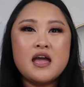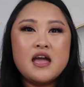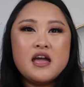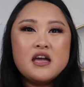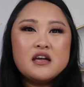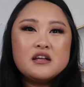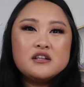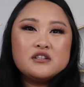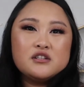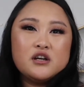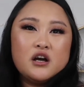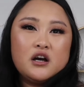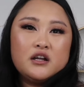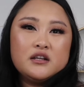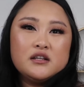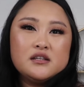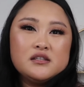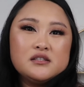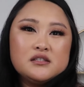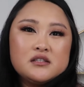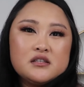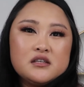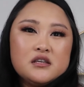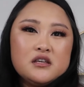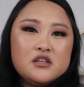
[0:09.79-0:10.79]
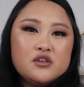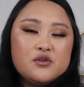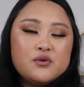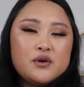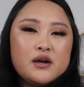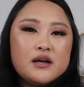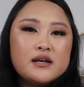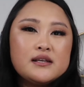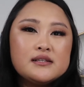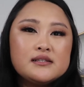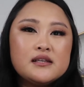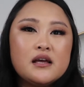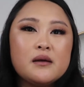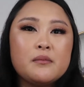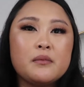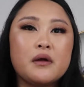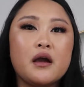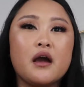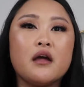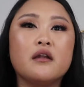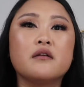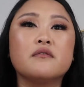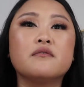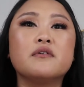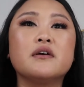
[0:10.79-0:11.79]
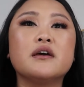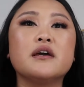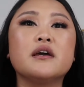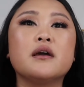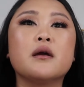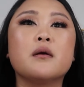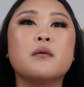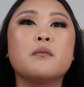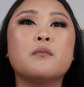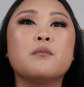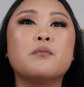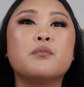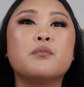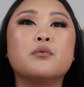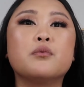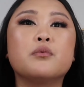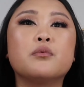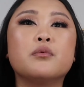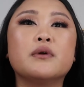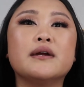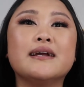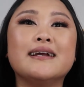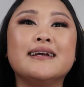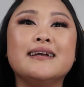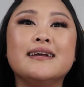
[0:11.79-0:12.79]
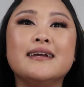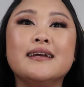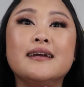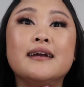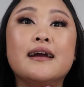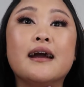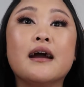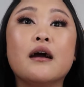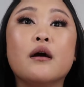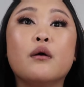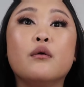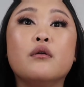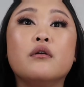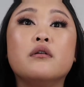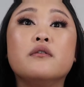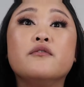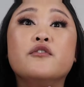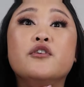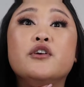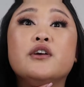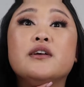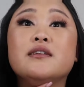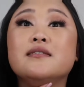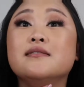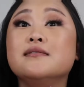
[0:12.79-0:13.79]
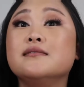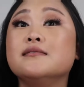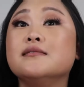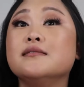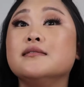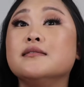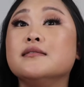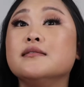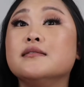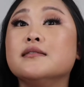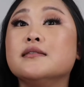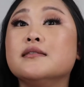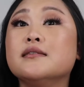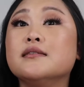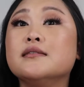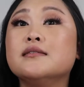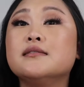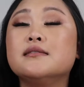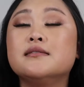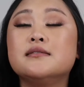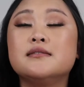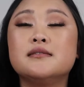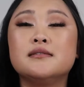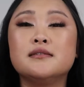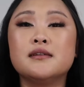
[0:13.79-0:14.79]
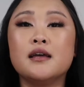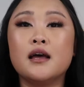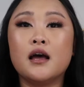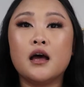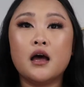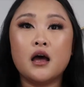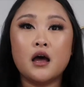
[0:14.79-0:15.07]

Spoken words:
And honestly, you guys, I'm kind of like breaking out. I don't know if you can see this.